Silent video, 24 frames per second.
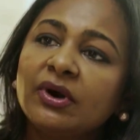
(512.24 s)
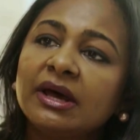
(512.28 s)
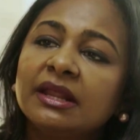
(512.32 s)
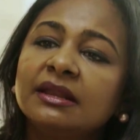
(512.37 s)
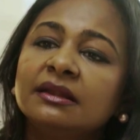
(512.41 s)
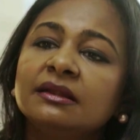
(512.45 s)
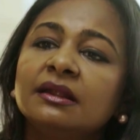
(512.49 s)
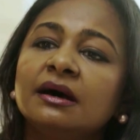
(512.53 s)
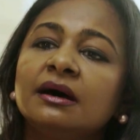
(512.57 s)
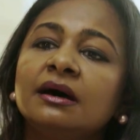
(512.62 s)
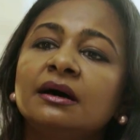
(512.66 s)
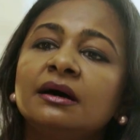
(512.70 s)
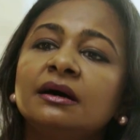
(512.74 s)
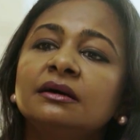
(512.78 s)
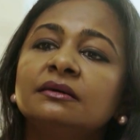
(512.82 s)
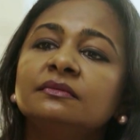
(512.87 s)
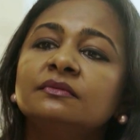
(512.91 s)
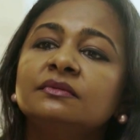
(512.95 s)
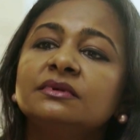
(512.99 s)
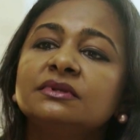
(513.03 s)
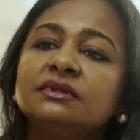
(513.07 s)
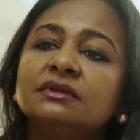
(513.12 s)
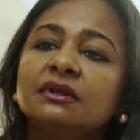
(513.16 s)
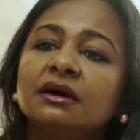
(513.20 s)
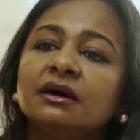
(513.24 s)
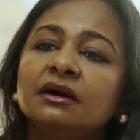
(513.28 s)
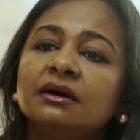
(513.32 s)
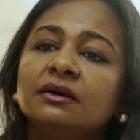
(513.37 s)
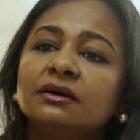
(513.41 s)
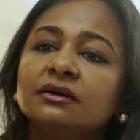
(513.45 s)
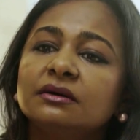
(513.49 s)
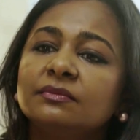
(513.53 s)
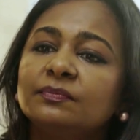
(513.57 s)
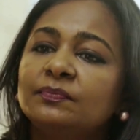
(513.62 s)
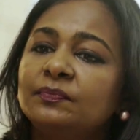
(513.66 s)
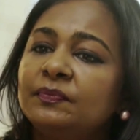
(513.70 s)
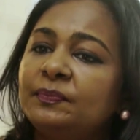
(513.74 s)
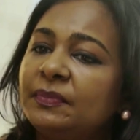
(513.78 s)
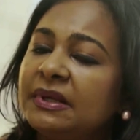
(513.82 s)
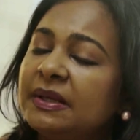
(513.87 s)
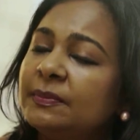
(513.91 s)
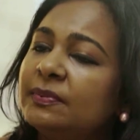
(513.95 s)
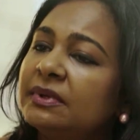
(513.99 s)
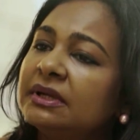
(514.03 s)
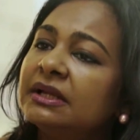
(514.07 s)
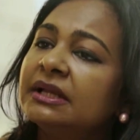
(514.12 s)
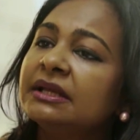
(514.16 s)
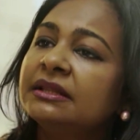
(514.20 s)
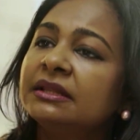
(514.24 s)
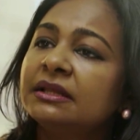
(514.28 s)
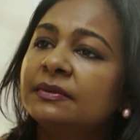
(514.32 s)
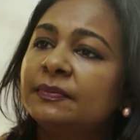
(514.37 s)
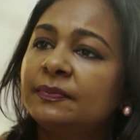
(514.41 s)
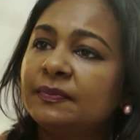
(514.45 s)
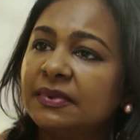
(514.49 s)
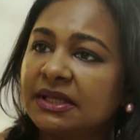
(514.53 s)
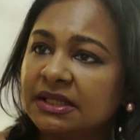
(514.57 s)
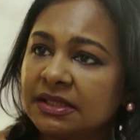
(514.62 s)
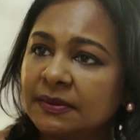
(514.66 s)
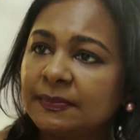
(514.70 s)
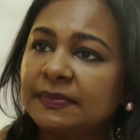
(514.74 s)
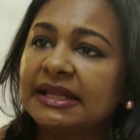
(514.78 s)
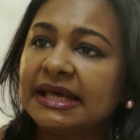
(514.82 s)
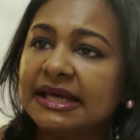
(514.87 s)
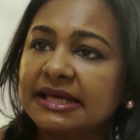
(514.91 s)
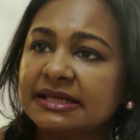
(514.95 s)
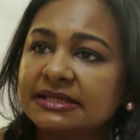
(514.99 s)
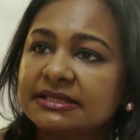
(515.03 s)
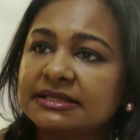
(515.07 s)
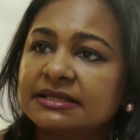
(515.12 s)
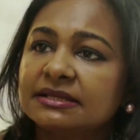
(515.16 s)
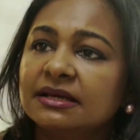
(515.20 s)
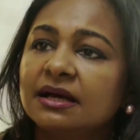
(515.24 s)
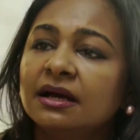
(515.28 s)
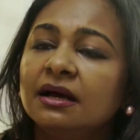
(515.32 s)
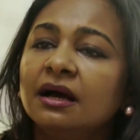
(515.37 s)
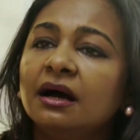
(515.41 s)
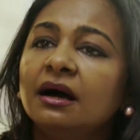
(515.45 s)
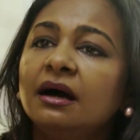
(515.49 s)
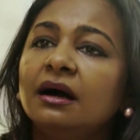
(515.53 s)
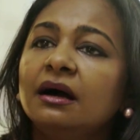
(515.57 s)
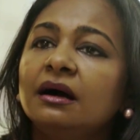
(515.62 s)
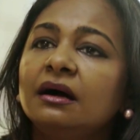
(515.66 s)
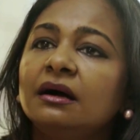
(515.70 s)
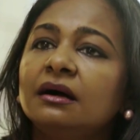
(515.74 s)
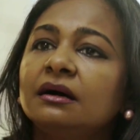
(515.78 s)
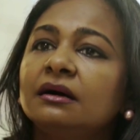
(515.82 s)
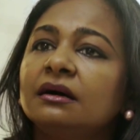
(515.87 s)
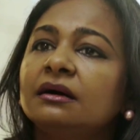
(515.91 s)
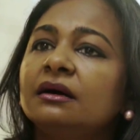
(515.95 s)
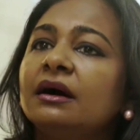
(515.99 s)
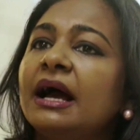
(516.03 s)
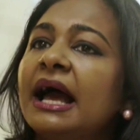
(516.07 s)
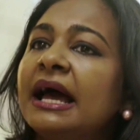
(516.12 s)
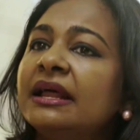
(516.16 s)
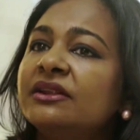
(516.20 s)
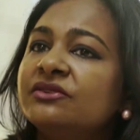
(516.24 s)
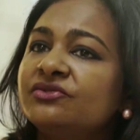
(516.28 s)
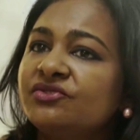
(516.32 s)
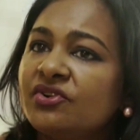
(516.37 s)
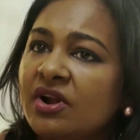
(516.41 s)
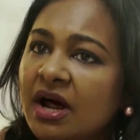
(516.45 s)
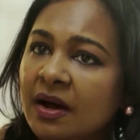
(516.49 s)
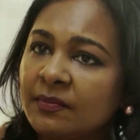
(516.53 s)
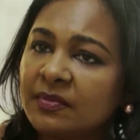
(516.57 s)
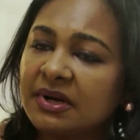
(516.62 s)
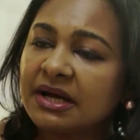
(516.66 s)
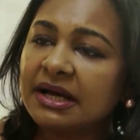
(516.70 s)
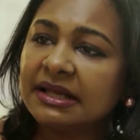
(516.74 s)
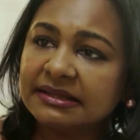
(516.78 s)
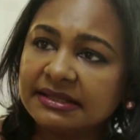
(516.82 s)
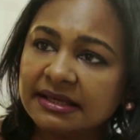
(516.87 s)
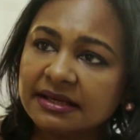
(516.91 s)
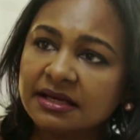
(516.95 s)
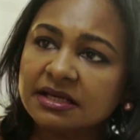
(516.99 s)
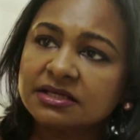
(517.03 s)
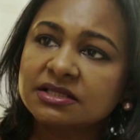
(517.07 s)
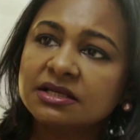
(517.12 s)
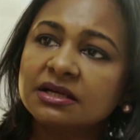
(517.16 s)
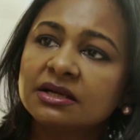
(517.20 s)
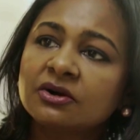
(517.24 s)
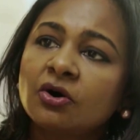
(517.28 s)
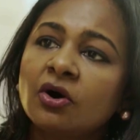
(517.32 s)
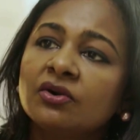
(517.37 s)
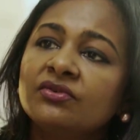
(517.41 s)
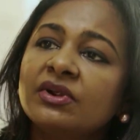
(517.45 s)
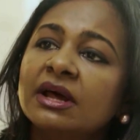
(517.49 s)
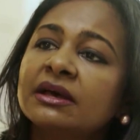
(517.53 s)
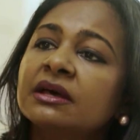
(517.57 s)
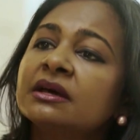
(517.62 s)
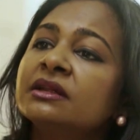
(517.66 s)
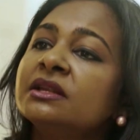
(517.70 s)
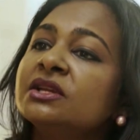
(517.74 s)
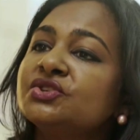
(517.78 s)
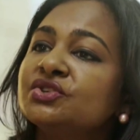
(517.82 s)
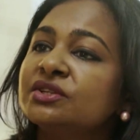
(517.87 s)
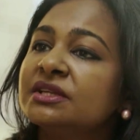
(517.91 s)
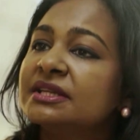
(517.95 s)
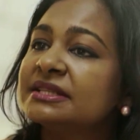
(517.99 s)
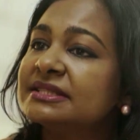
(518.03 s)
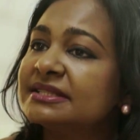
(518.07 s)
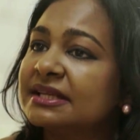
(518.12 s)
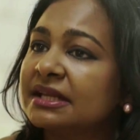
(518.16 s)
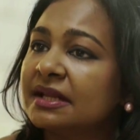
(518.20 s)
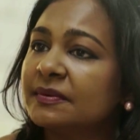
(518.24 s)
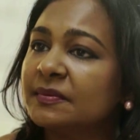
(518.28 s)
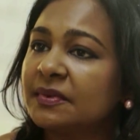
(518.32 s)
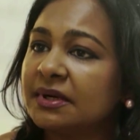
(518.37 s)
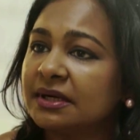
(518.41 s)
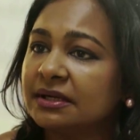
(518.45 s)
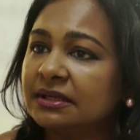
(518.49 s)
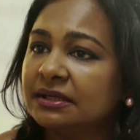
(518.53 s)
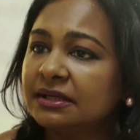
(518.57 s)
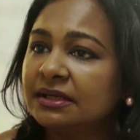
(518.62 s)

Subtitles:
when people in the plays and drama and theatre got recognition in cinema.